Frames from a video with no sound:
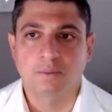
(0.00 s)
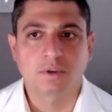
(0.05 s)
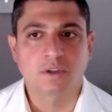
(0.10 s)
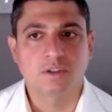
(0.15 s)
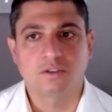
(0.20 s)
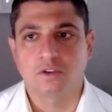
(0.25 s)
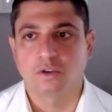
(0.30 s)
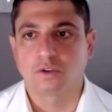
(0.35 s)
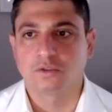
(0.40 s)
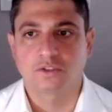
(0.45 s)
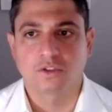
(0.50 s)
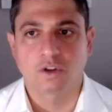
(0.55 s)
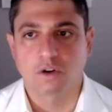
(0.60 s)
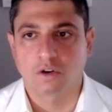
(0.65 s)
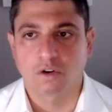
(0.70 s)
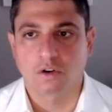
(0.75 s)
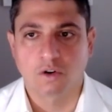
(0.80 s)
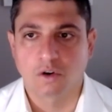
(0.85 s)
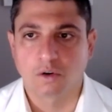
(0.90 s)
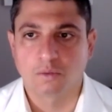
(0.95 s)
Because those
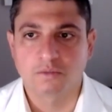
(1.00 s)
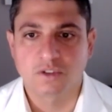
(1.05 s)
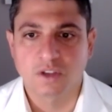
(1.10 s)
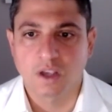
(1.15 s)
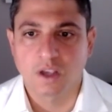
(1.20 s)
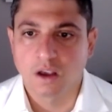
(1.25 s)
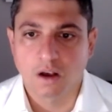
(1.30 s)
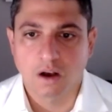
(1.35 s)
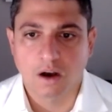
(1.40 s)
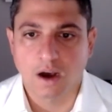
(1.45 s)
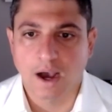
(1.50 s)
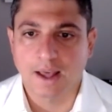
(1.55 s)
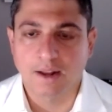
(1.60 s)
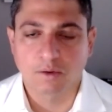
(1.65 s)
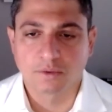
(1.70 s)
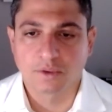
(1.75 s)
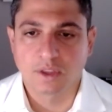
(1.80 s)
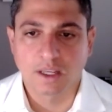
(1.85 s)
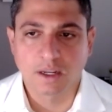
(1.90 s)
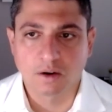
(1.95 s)
starter homes, I
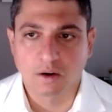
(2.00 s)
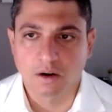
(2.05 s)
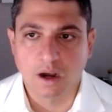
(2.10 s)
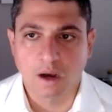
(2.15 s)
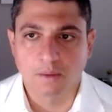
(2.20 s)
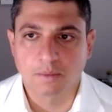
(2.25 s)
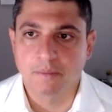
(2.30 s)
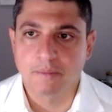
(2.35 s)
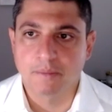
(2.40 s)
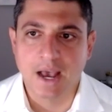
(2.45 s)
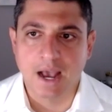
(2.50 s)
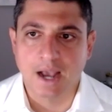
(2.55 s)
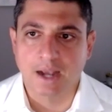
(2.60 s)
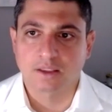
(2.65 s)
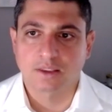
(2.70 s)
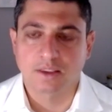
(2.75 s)
don't think are coming back.